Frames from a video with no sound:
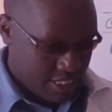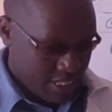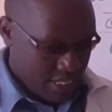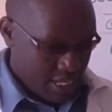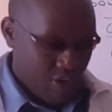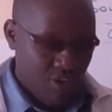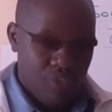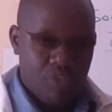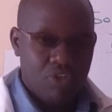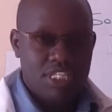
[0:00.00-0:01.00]
of
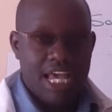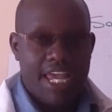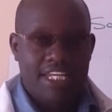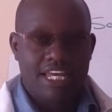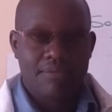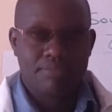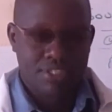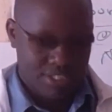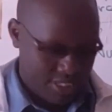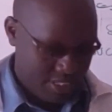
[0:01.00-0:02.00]
course high
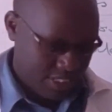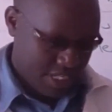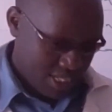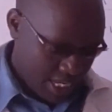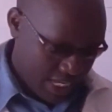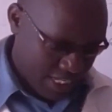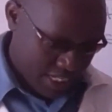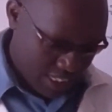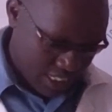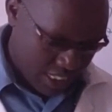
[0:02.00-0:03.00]
dams and the